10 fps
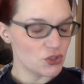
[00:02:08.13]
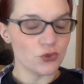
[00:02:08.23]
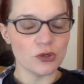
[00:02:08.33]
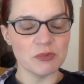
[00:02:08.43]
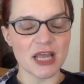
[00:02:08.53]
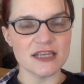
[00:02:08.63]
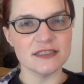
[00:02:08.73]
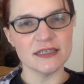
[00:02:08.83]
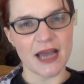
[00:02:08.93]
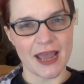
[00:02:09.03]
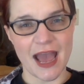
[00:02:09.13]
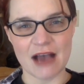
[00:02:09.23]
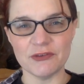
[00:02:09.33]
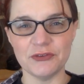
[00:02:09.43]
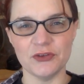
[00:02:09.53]
To replace it, I
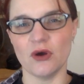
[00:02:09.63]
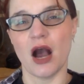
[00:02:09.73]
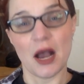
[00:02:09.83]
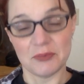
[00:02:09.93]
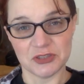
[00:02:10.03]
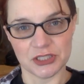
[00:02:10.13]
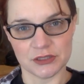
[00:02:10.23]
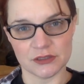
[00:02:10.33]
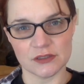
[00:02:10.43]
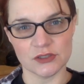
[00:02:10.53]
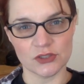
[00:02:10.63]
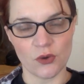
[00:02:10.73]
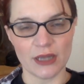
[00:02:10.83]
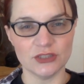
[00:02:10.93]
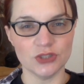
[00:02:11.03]
have a few options,
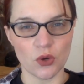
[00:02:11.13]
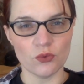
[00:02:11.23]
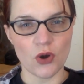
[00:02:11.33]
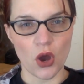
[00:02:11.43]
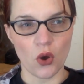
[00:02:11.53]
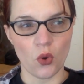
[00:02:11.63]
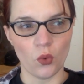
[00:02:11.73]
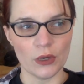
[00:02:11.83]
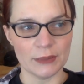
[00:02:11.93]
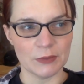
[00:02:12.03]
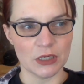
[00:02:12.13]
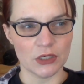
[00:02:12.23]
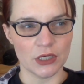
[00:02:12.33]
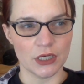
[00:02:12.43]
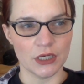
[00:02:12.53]
so I don't know what I'm
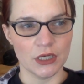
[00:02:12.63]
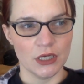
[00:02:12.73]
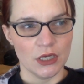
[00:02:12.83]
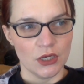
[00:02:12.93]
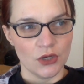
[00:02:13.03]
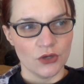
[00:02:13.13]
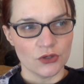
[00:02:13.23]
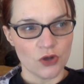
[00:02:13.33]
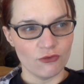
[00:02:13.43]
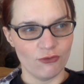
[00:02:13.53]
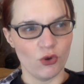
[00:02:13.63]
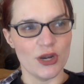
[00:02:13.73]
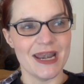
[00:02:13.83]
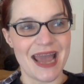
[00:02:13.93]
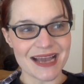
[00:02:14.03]
gonna go
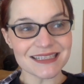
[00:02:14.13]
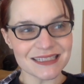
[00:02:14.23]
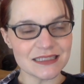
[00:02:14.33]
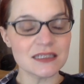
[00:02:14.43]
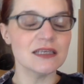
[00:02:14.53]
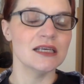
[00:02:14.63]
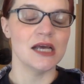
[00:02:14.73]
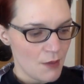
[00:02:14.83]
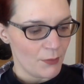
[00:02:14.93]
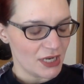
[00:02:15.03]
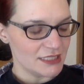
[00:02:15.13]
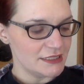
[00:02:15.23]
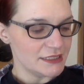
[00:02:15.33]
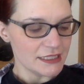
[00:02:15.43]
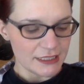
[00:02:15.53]
for next. But I
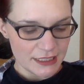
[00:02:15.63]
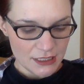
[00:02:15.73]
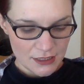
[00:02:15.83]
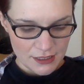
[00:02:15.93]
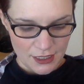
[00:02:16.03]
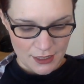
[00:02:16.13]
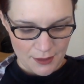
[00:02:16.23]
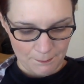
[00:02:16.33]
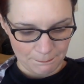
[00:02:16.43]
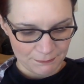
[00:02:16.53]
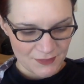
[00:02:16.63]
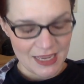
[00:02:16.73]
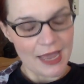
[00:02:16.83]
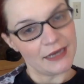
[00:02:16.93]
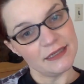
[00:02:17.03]
did
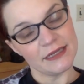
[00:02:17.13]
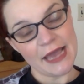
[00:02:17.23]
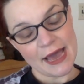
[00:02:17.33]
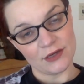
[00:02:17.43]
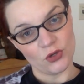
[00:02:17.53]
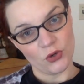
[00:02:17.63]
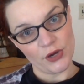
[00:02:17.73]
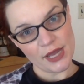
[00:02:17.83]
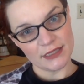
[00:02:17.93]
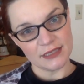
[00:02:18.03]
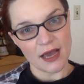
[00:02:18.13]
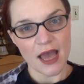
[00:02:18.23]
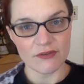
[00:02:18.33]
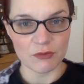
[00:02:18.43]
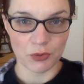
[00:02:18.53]
add in a category. I did not
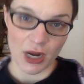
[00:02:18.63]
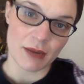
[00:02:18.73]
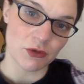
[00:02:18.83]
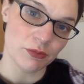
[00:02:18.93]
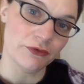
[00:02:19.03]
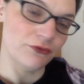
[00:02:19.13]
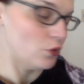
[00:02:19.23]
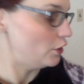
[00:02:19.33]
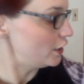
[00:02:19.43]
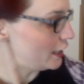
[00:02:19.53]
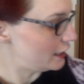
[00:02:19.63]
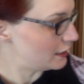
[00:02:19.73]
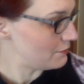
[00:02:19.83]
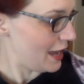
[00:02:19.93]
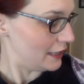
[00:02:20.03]
have a primer before, and
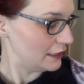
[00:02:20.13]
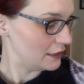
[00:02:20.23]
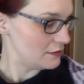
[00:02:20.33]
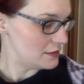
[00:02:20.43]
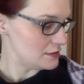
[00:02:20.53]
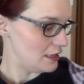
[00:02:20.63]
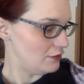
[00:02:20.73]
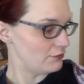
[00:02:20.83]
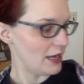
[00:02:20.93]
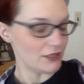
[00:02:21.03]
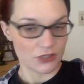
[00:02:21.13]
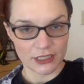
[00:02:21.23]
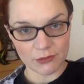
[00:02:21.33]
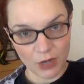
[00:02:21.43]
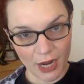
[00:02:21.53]
I'm adding in this e.l.f.
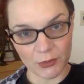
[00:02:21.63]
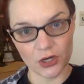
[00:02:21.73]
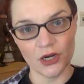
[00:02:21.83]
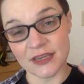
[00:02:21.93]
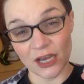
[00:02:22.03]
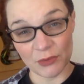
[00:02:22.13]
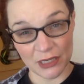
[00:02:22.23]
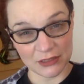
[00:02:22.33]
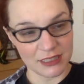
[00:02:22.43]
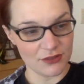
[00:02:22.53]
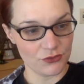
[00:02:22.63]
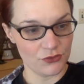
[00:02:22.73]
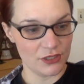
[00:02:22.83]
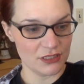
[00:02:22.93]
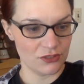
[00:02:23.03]
Hydrating Primer. I think I'll be able to get
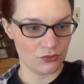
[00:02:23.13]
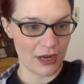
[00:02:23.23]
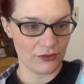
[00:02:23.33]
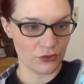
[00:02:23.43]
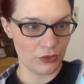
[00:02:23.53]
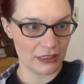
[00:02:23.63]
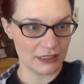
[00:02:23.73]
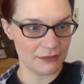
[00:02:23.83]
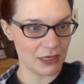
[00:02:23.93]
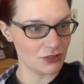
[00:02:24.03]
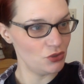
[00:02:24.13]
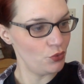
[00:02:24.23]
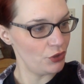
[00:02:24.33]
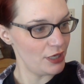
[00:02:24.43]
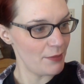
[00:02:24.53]
through this rather quickly. I'm not too
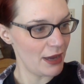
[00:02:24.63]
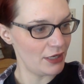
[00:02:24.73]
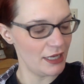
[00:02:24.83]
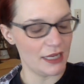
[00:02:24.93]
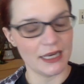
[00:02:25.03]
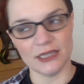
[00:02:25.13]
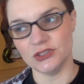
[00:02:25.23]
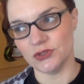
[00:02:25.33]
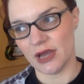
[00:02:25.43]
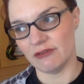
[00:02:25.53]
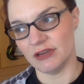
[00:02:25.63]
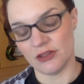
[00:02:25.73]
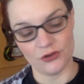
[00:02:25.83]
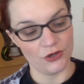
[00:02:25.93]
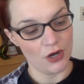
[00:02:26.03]
worried about it, and I do have
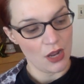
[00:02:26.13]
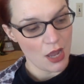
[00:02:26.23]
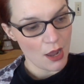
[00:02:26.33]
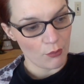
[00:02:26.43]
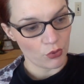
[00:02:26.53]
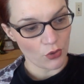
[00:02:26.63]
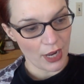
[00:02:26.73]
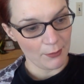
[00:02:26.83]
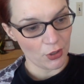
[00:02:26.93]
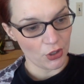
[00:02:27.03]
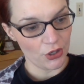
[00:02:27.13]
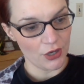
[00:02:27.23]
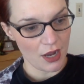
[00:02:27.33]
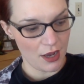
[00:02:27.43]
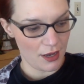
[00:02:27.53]
another
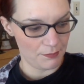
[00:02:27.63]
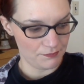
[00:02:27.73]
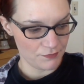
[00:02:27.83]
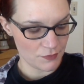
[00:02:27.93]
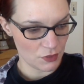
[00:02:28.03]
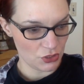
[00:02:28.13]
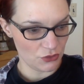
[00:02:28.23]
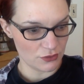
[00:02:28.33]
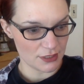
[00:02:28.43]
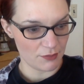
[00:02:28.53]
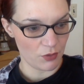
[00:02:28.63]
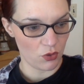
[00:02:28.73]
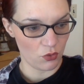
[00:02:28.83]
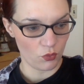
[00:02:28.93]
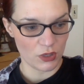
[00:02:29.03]
primer to use up
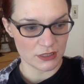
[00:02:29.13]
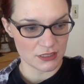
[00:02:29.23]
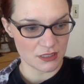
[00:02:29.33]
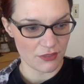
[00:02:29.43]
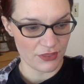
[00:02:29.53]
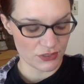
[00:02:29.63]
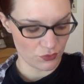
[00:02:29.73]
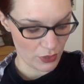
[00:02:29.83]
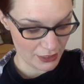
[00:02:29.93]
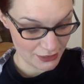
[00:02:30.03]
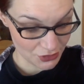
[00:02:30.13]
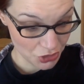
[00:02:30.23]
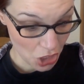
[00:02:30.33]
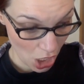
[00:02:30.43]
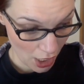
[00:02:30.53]
once this one is
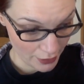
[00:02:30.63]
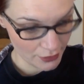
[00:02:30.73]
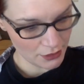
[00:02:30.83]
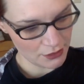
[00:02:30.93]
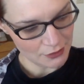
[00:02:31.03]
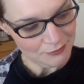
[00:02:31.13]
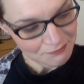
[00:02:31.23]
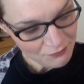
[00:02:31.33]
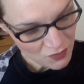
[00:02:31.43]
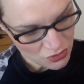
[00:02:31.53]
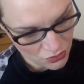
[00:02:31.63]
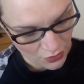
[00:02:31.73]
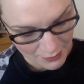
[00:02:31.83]
gone. So